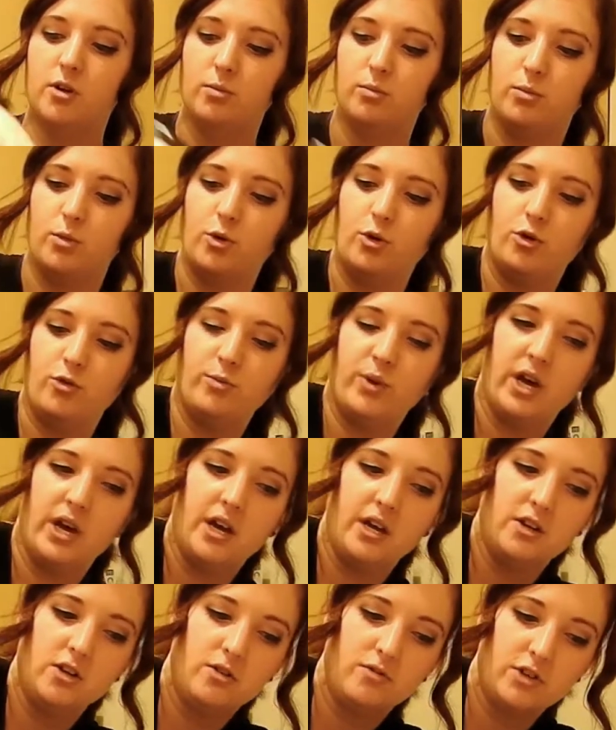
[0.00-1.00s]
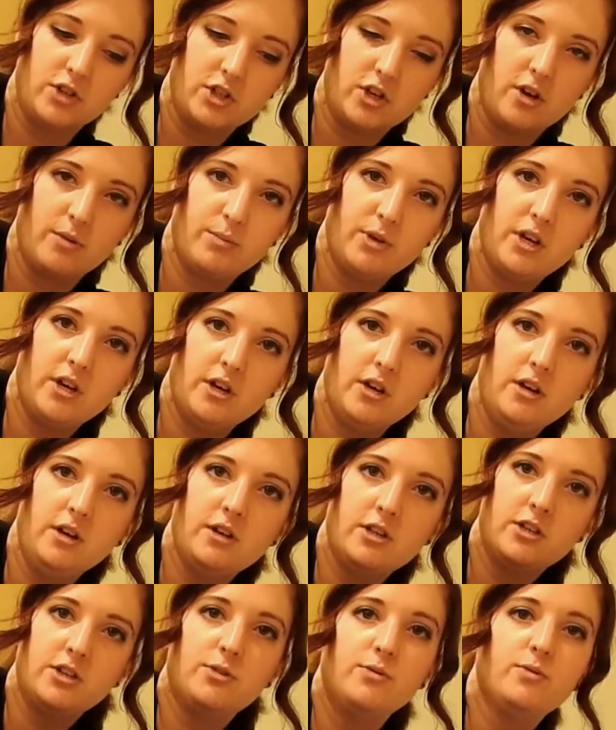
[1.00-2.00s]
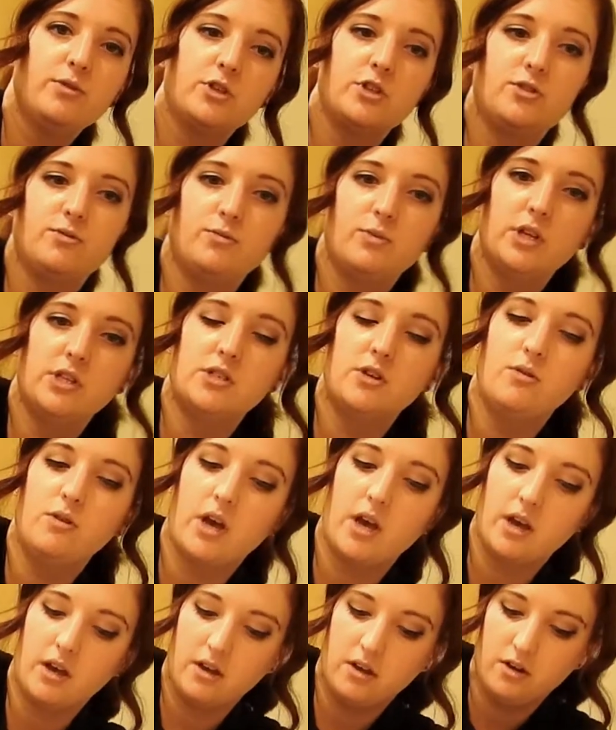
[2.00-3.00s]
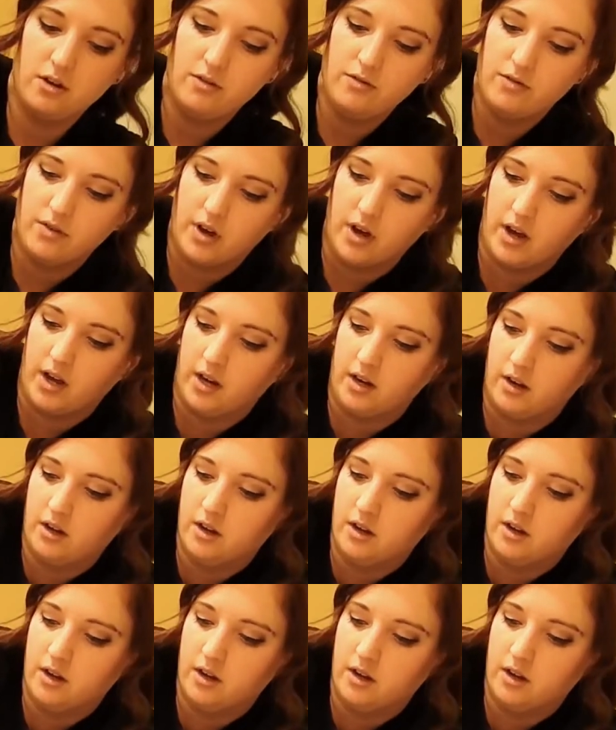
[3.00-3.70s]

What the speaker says: Move my hand over top here. It's okay, you're fine.